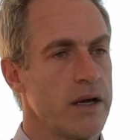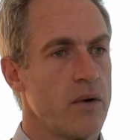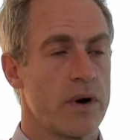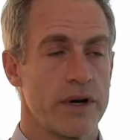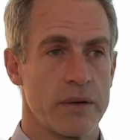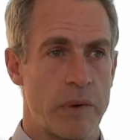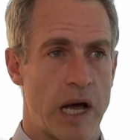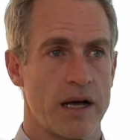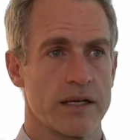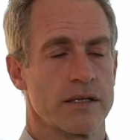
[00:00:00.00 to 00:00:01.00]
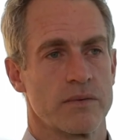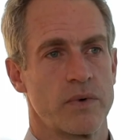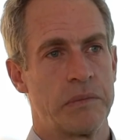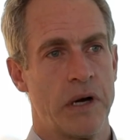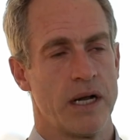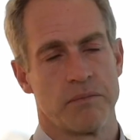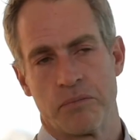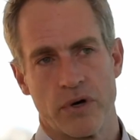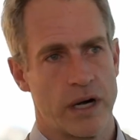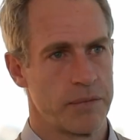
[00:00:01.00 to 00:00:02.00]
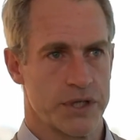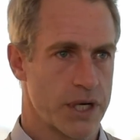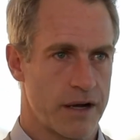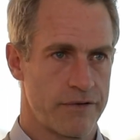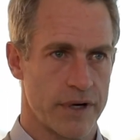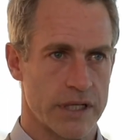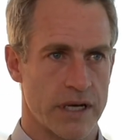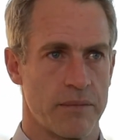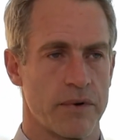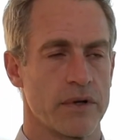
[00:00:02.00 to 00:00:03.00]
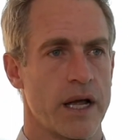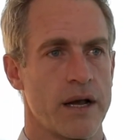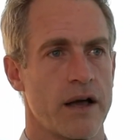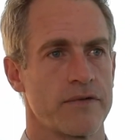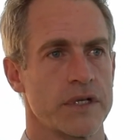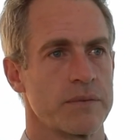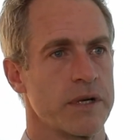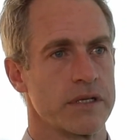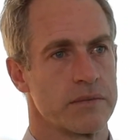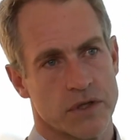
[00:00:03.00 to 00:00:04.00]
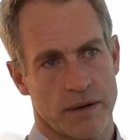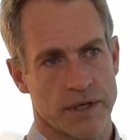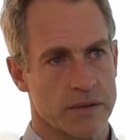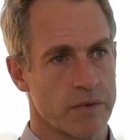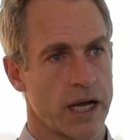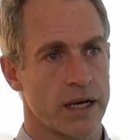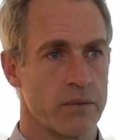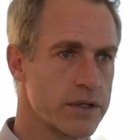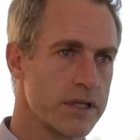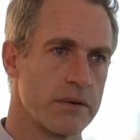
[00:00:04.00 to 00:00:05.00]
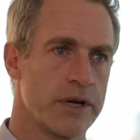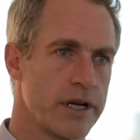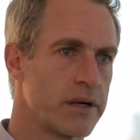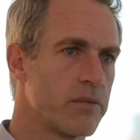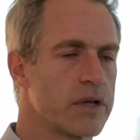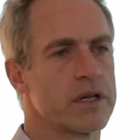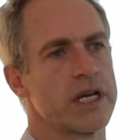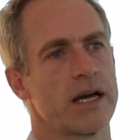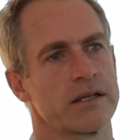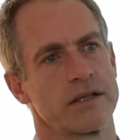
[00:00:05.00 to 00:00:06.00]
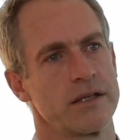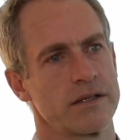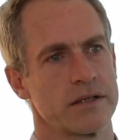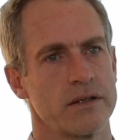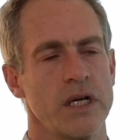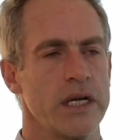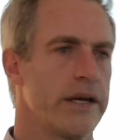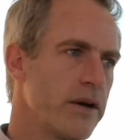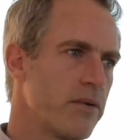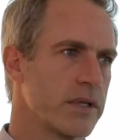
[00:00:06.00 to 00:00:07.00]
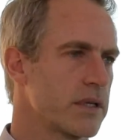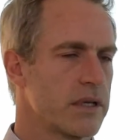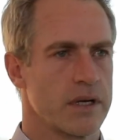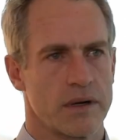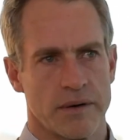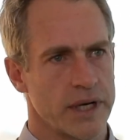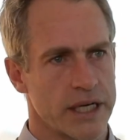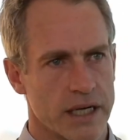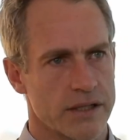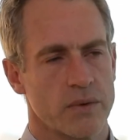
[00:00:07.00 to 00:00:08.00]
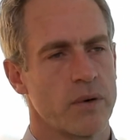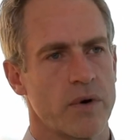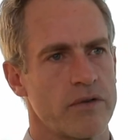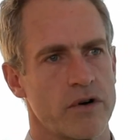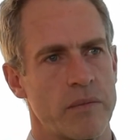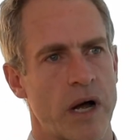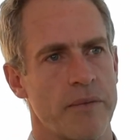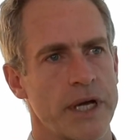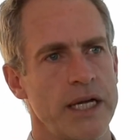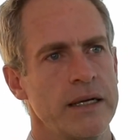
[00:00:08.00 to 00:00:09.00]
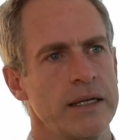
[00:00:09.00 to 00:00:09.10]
where in the past we might put up a chart, for example, and have to spend some time explaining what does it mean and what are the axes and what's an index or whatever it might be.